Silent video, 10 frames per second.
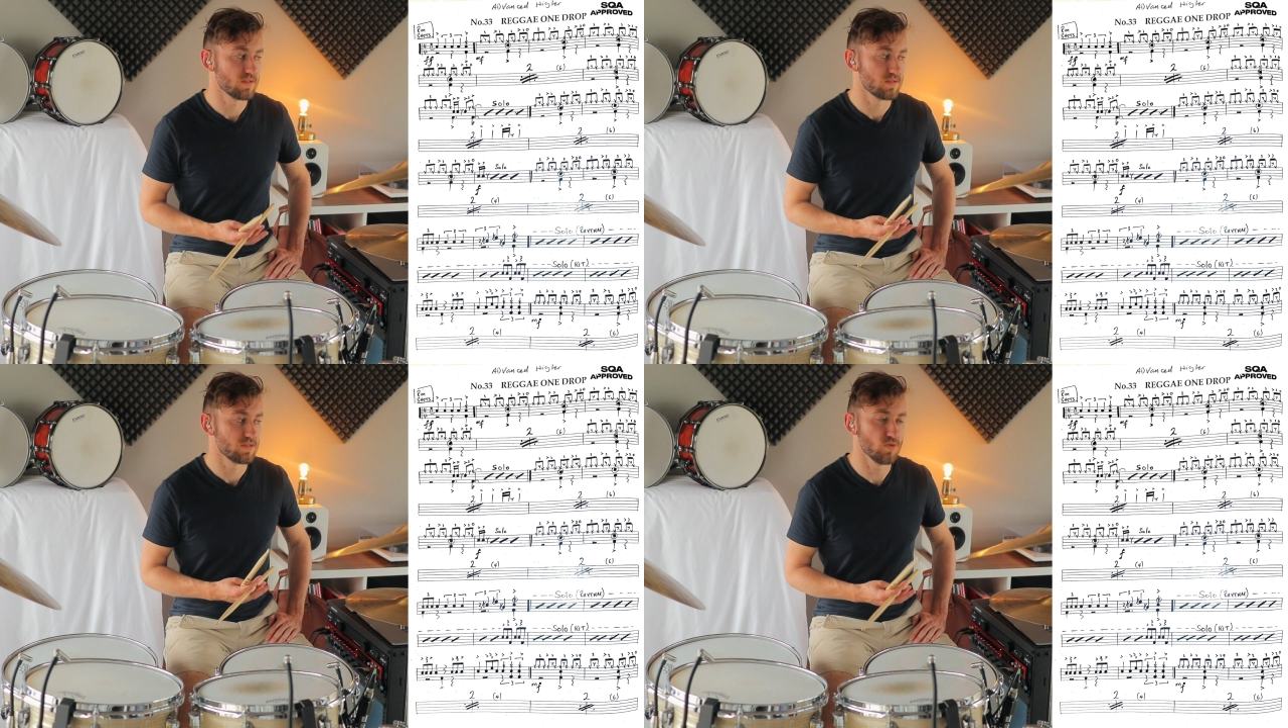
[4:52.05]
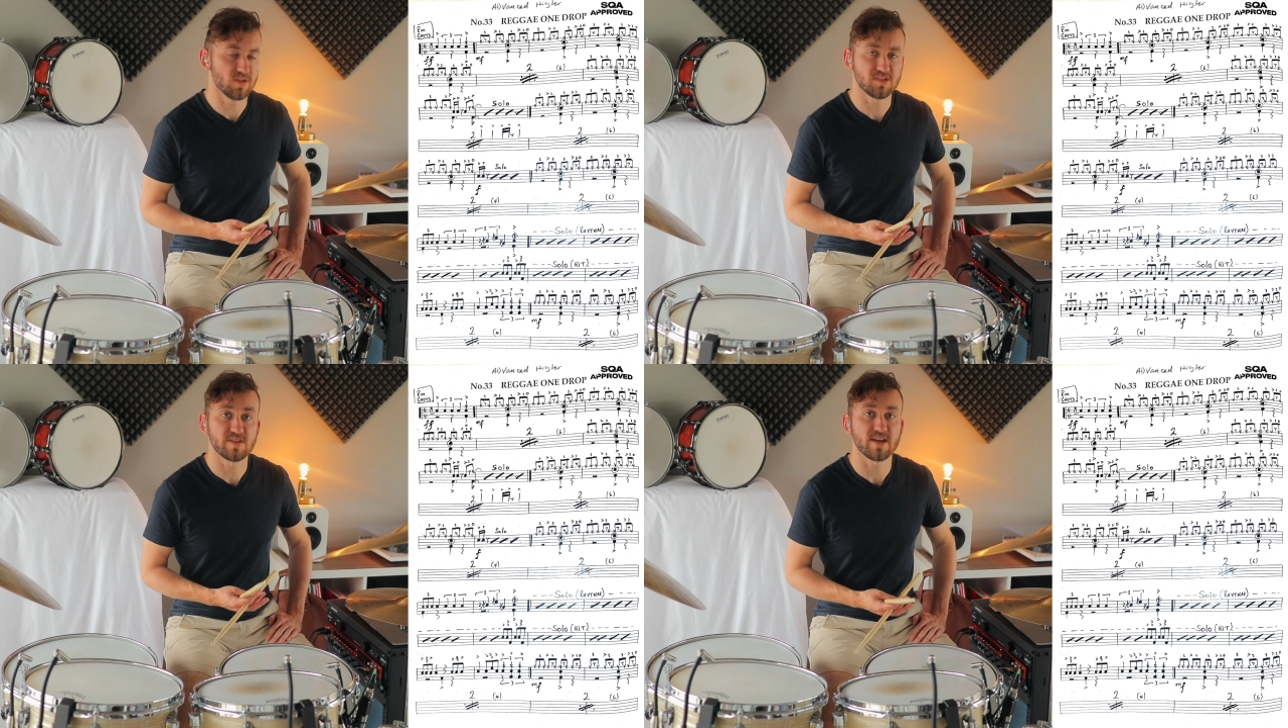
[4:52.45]
notice
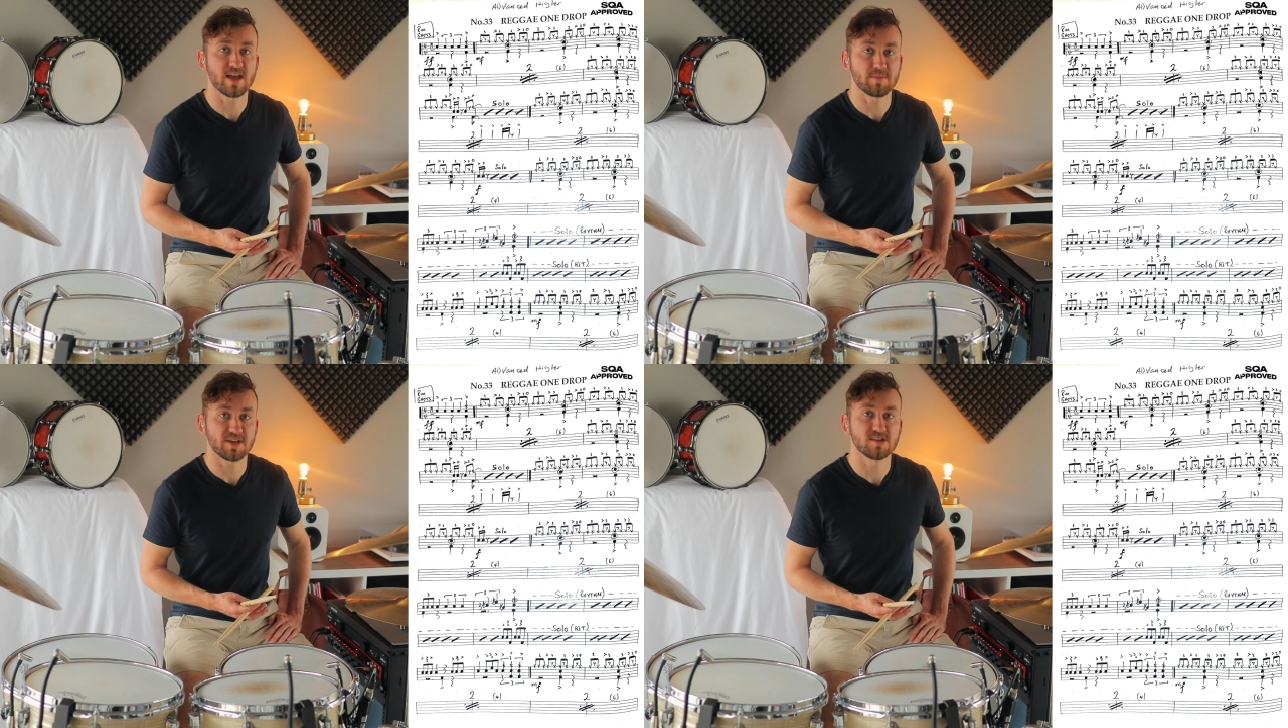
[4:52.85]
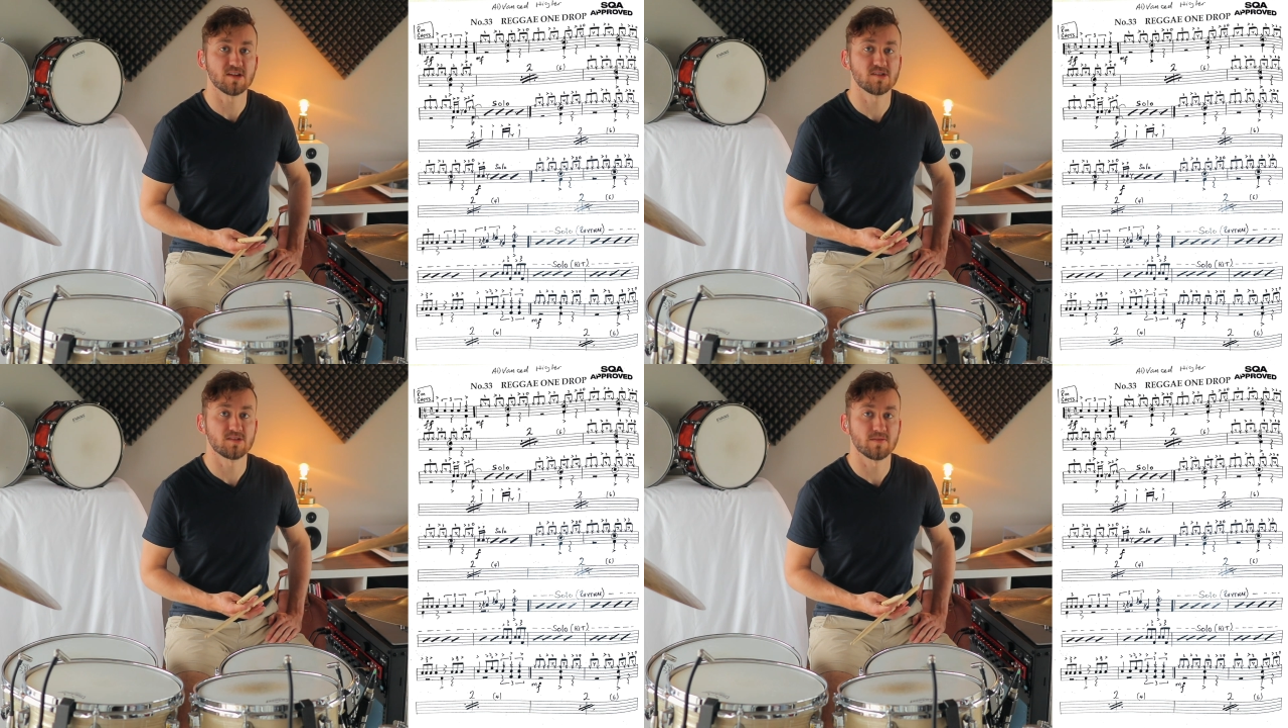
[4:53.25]
the dynamic
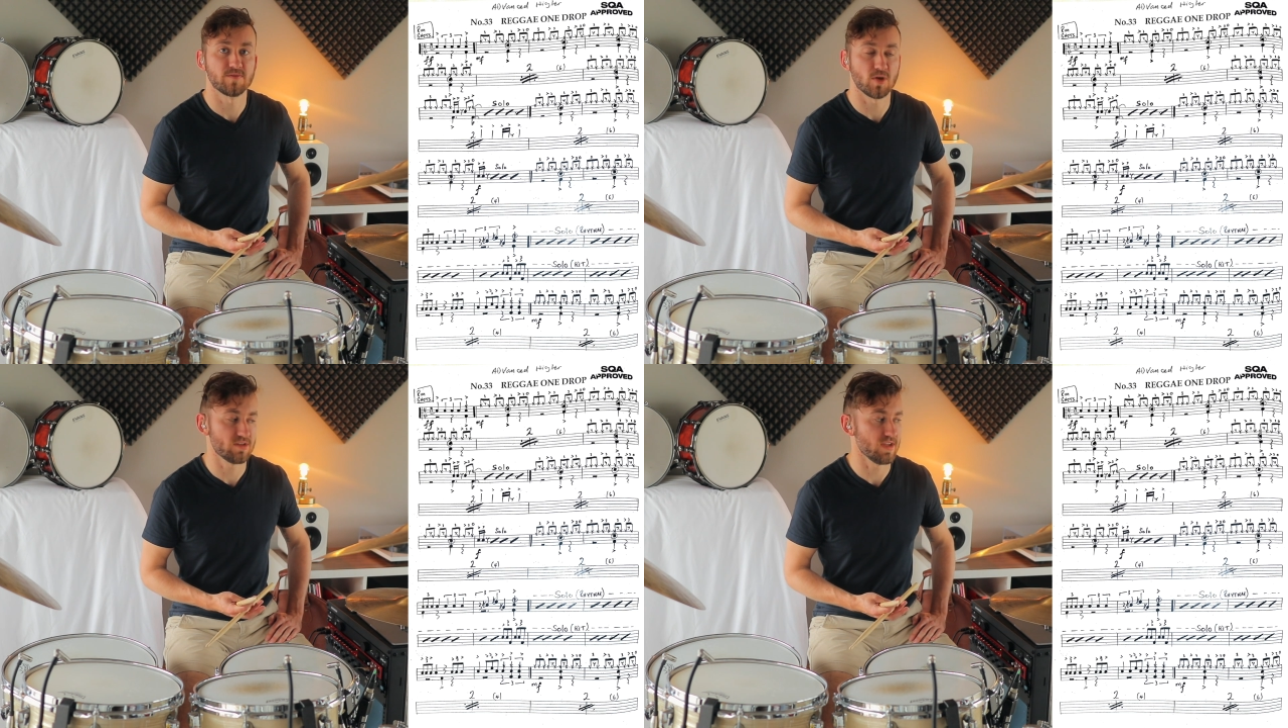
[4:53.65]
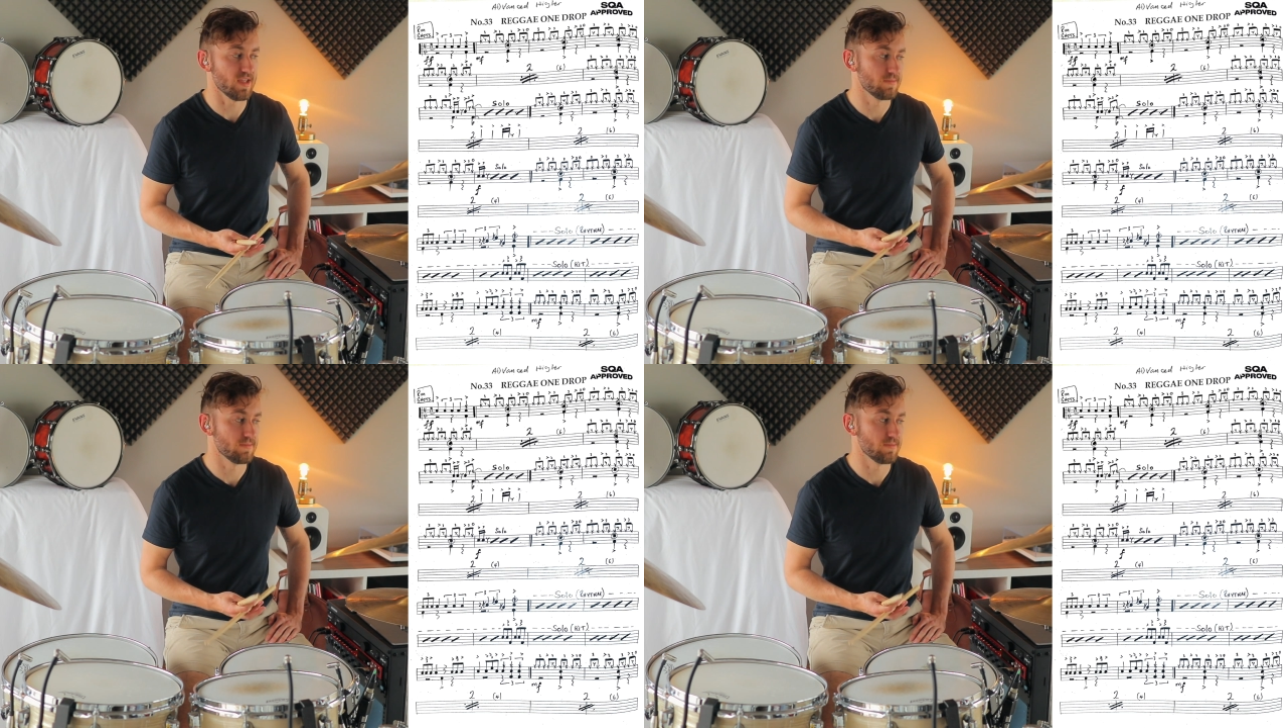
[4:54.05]
changes to forte.